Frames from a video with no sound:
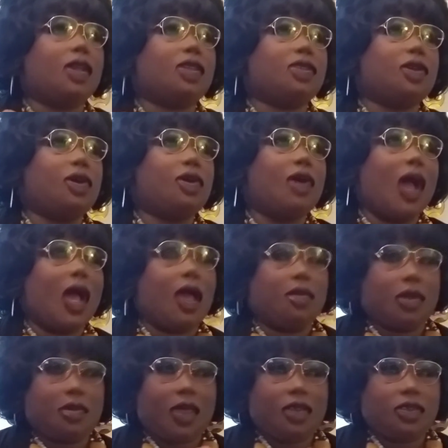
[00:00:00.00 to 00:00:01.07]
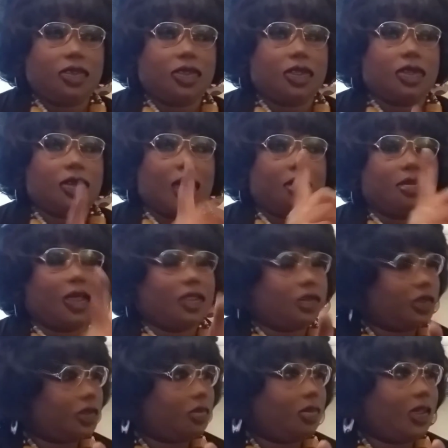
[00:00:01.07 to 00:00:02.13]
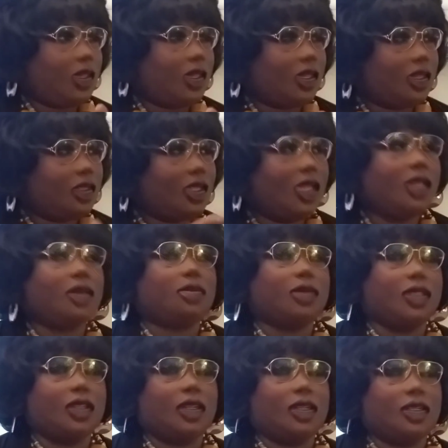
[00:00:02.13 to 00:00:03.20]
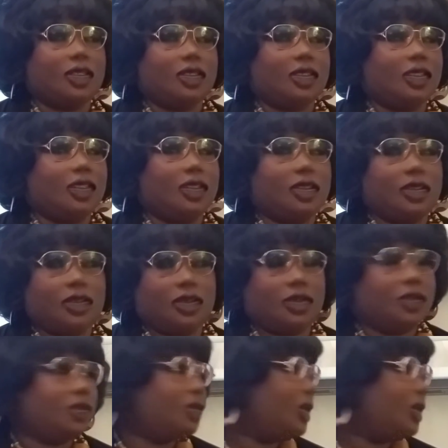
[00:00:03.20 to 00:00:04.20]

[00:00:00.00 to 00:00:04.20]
So I'm about to go. I'm about to go to bed because it is